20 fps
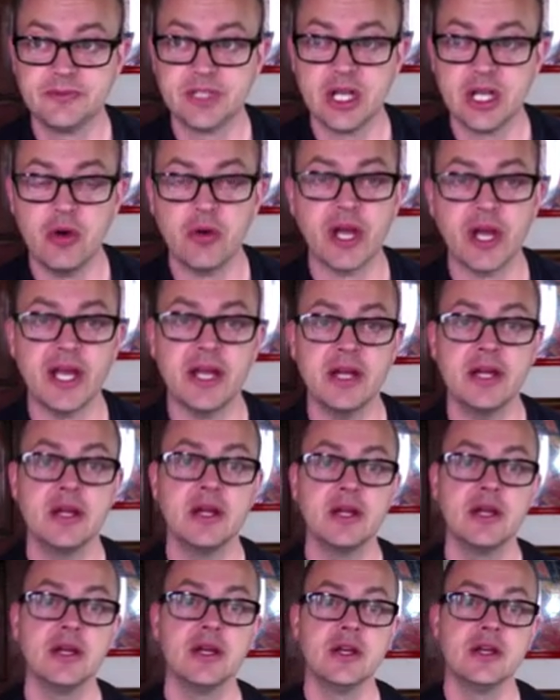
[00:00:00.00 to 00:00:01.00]
Okay,
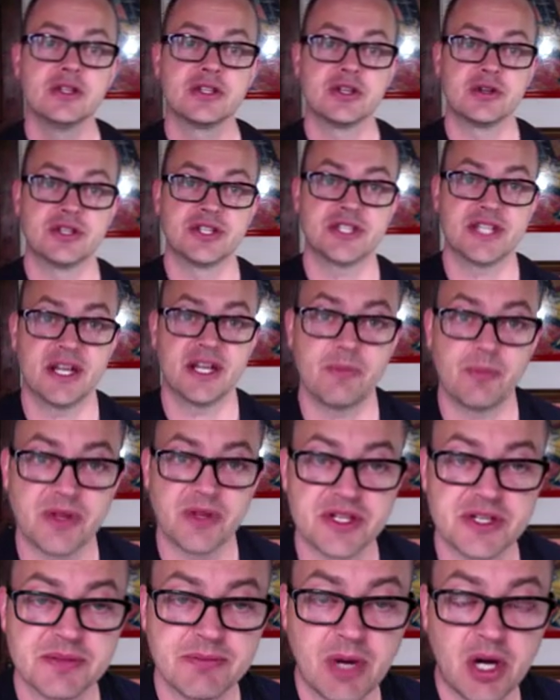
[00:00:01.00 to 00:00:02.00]
so to set up
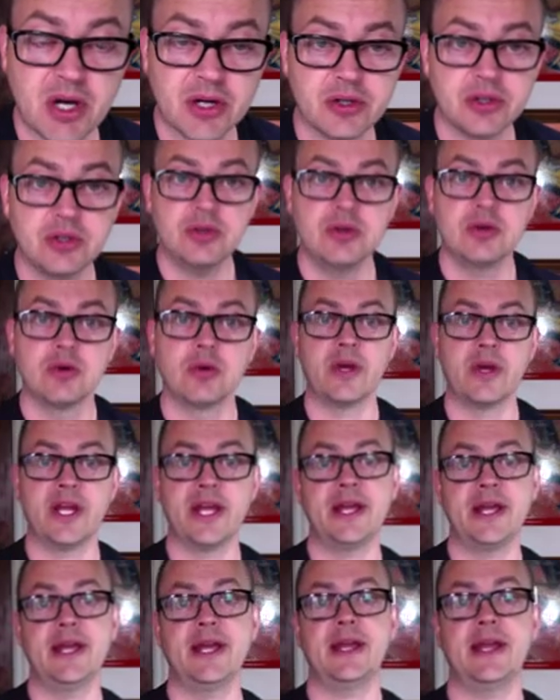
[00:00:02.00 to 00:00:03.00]
this model,
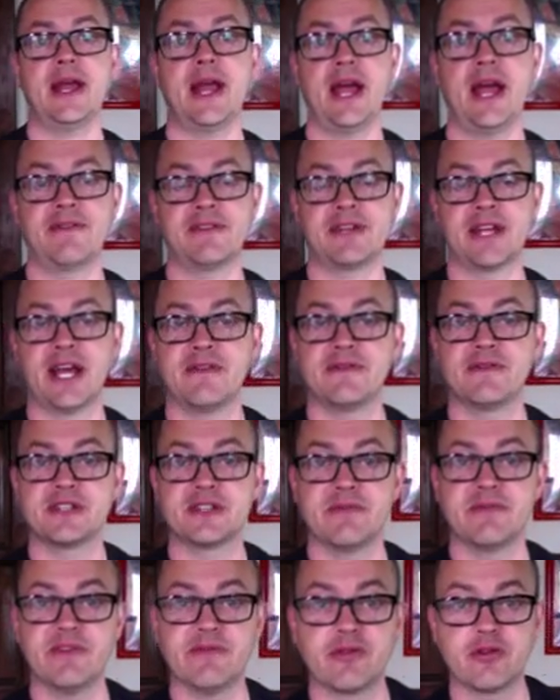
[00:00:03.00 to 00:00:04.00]
we have to have
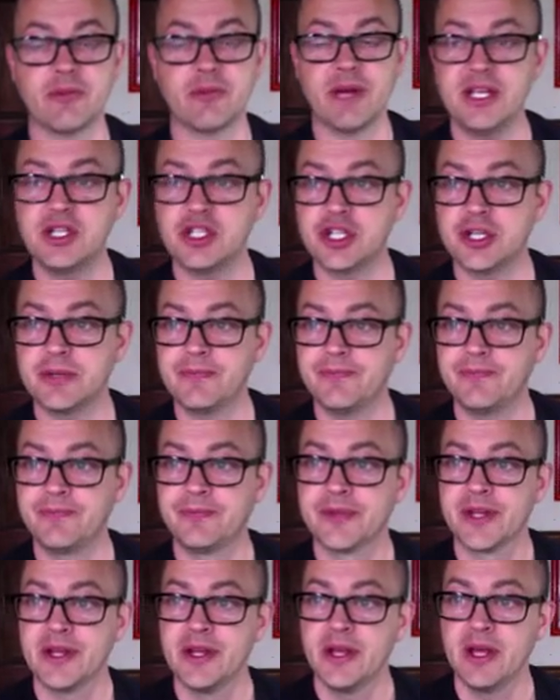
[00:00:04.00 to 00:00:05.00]
some information.
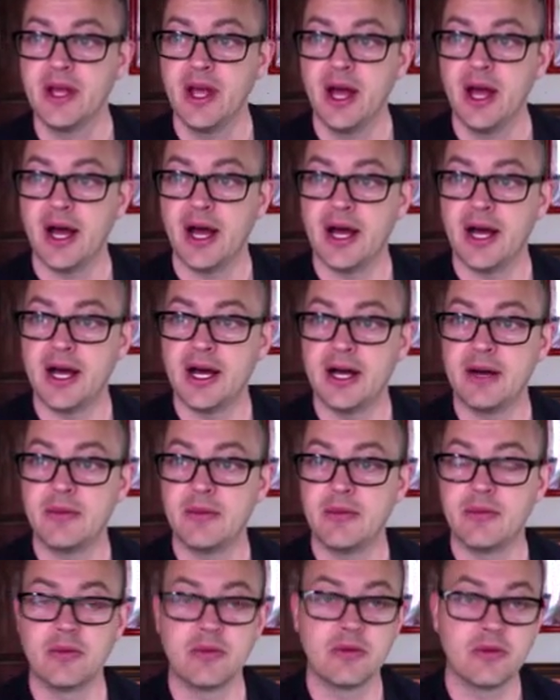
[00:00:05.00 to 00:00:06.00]

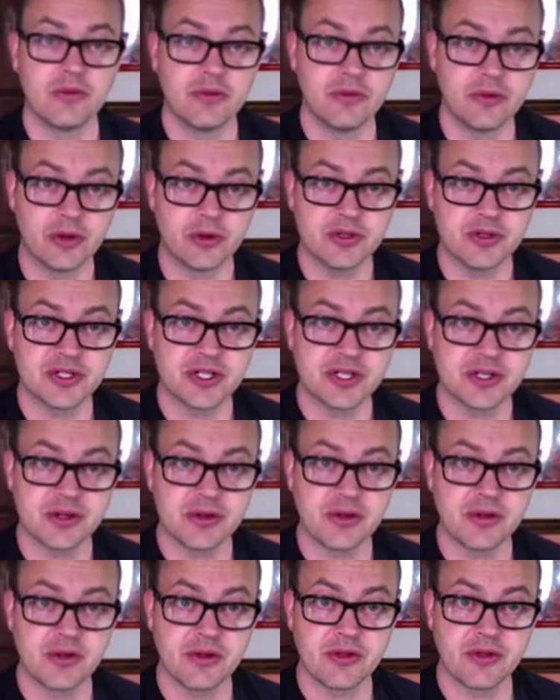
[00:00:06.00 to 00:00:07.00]
There's
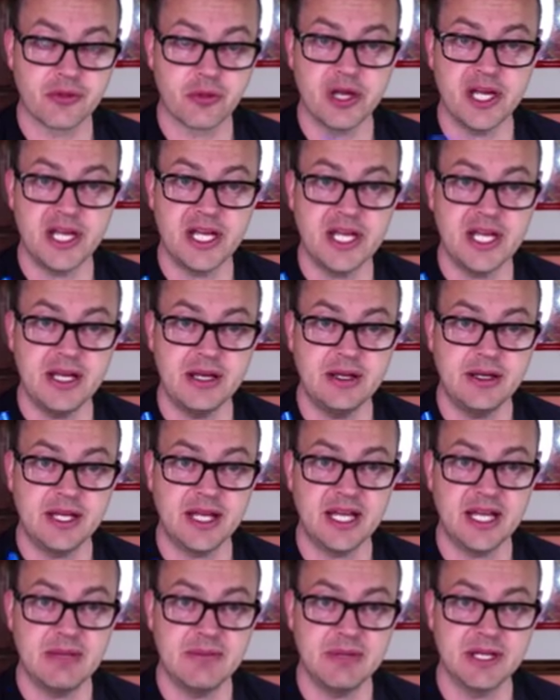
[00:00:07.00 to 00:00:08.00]
3
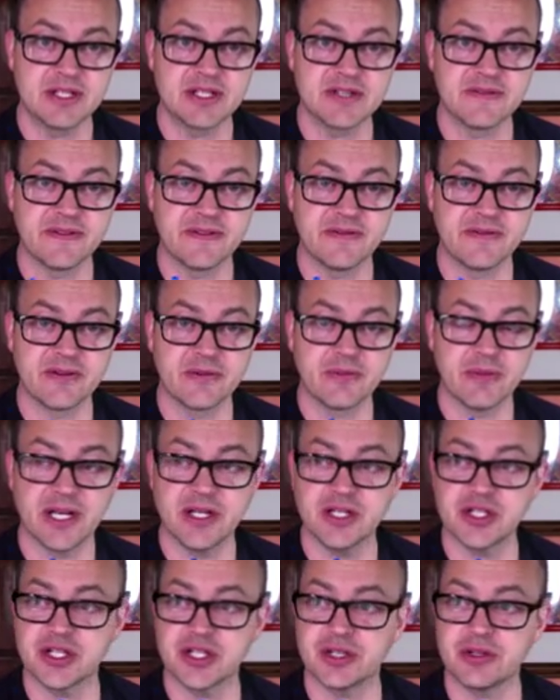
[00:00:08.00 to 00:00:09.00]
key bits of
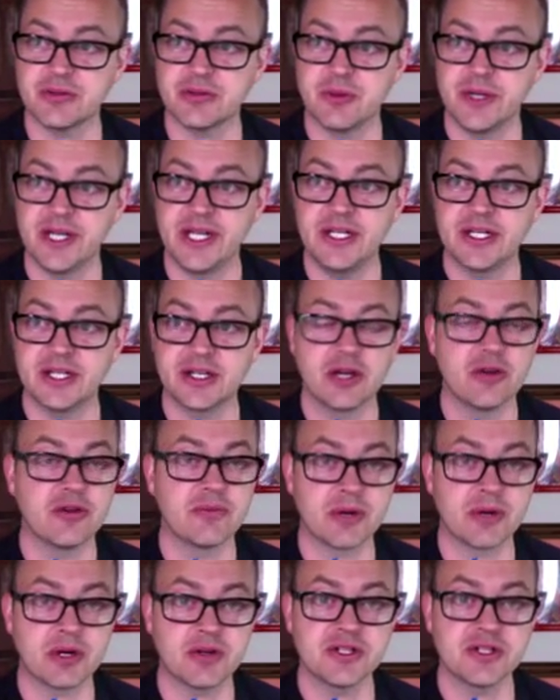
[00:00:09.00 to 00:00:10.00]
information. We need to know the
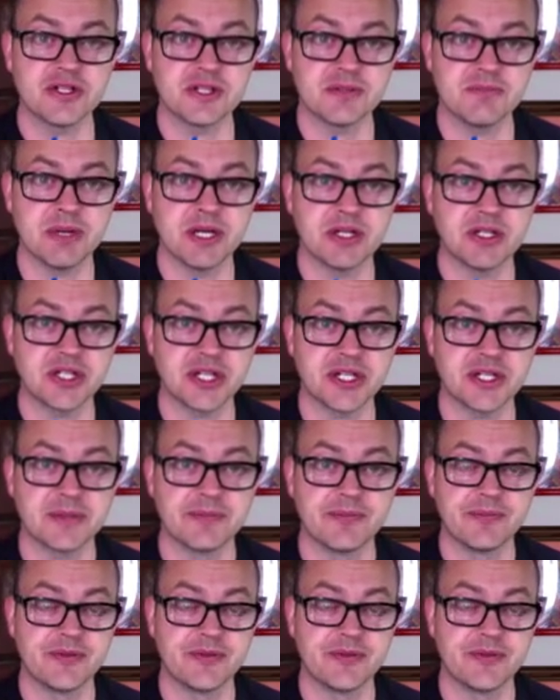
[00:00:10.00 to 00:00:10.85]
person's budget.